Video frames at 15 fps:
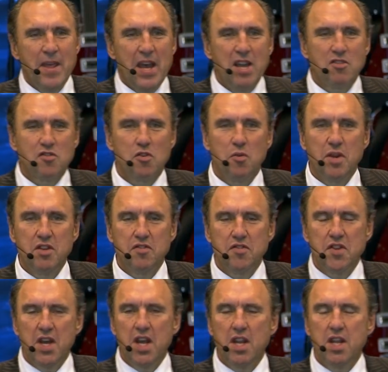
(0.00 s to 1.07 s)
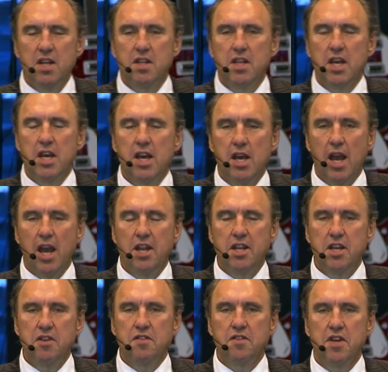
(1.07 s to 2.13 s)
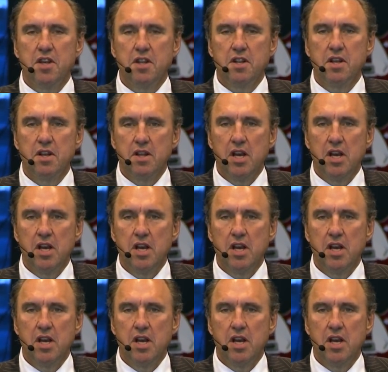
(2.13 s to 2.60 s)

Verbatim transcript: And so he's standing there and he said,